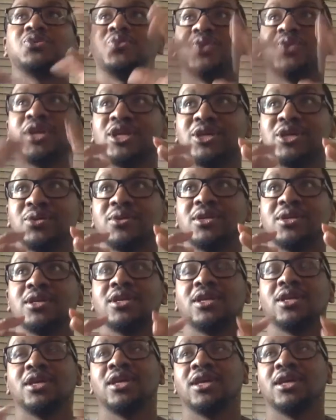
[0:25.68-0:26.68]
one unit.
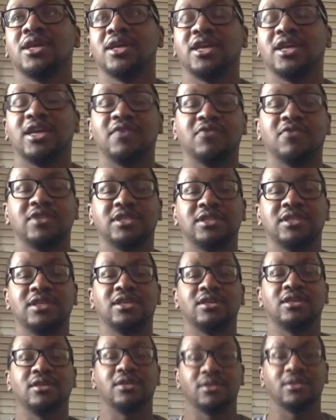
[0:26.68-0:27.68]
Enver
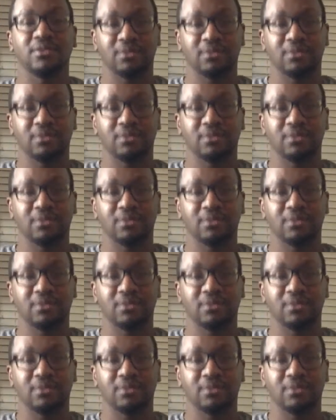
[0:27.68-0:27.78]
Sidddiky.